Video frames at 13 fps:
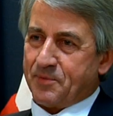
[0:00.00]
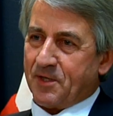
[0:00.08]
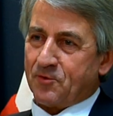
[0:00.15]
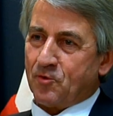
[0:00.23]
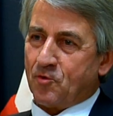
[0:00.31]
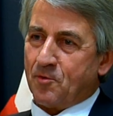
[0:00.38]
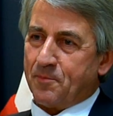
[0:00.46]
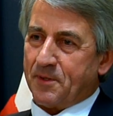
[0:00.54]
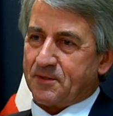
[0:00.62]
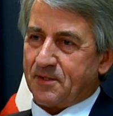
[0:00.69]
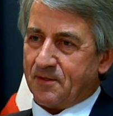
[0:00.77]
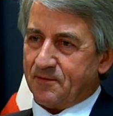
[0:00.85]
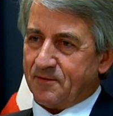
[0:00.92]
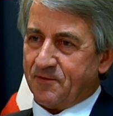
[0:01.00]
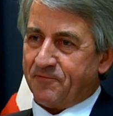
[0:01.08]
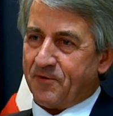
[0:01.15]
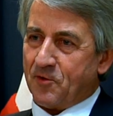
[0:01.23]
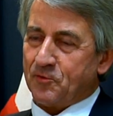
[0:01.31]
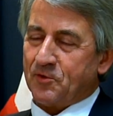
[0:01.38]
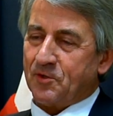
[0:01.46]
Pierre de Coubertin, the
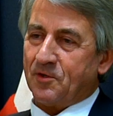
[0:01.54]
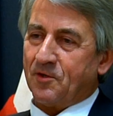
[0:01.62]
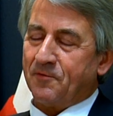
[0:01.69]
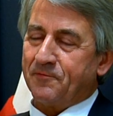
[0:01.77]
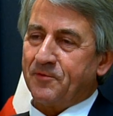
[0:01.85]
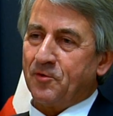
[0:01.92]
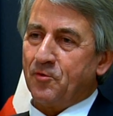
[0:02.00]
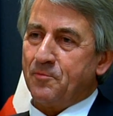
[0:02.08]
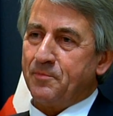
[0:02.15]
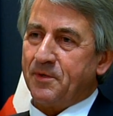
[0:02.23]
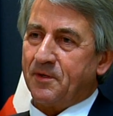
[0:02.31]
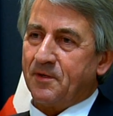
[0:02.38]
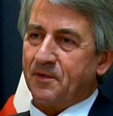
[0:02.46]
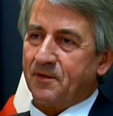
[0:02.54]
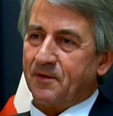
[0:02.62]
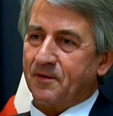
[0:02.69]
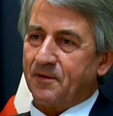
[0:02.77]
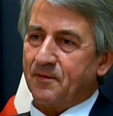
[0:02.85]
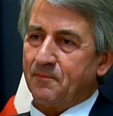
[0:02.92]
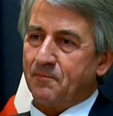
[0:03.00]
founder of the Olympic
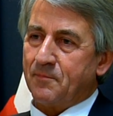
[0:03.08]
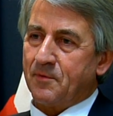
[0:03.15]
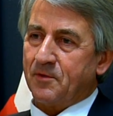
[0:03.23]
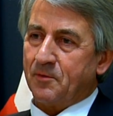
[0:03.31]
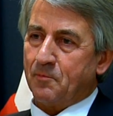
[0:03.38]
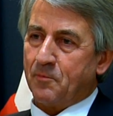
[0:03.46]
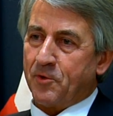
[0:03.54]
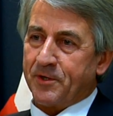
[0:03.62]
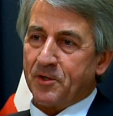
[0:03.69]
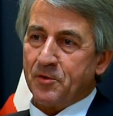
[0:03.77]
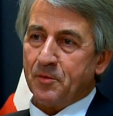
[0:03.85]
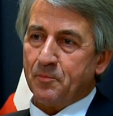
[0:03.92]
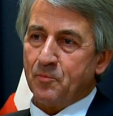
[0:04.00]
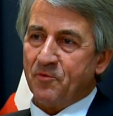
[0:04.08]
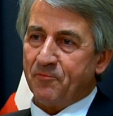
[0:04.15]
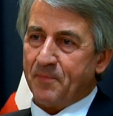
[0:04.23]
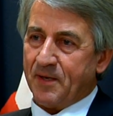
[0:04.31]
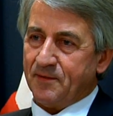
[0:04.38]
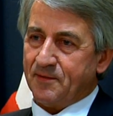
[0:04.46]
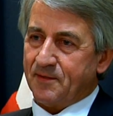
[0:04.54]
modern
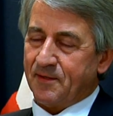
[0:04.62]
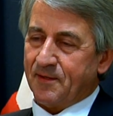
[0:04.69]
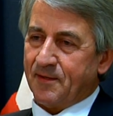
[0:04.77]
movement,